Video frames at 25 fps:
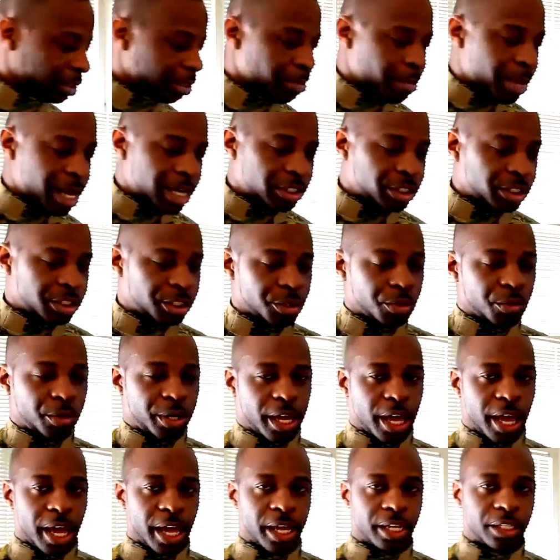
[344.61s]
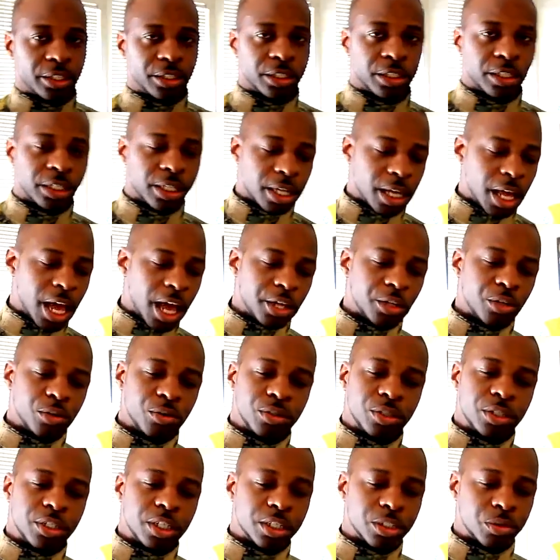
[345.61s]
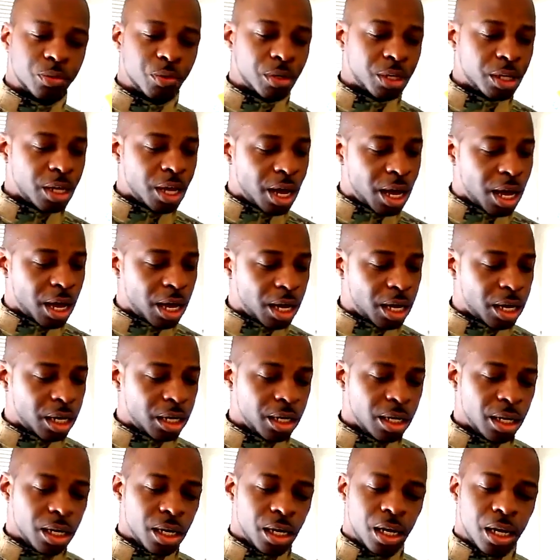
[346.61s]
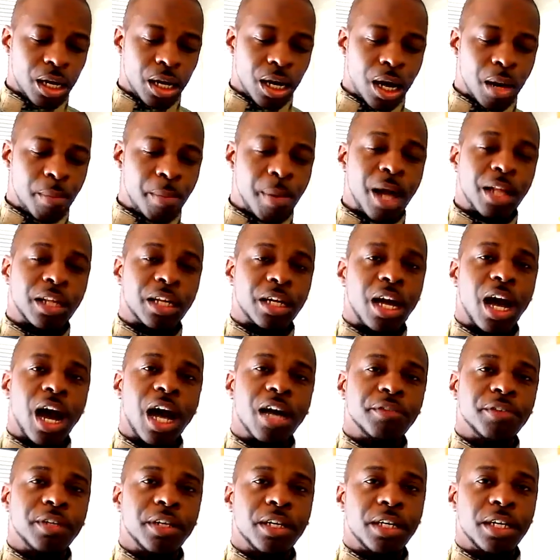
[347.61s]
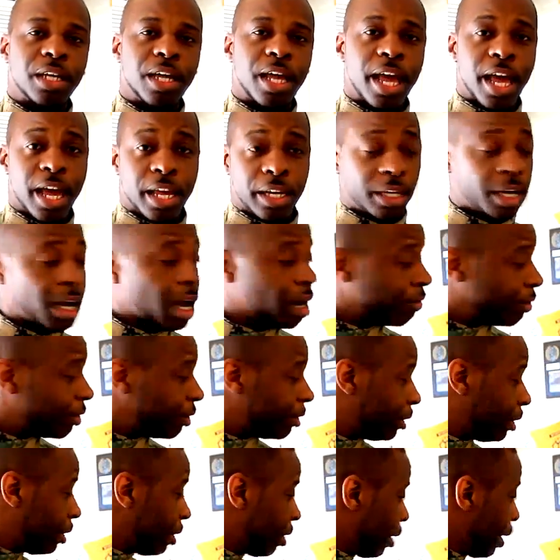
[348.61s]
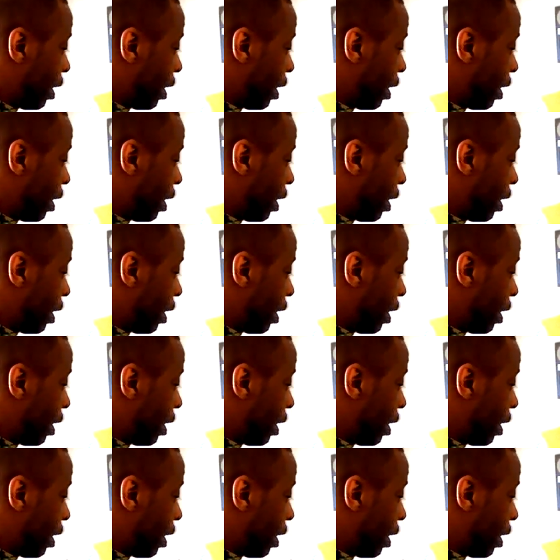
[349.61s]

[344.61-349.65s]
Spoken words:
It's a mesh steel cage. I use this with a balaclava head cover.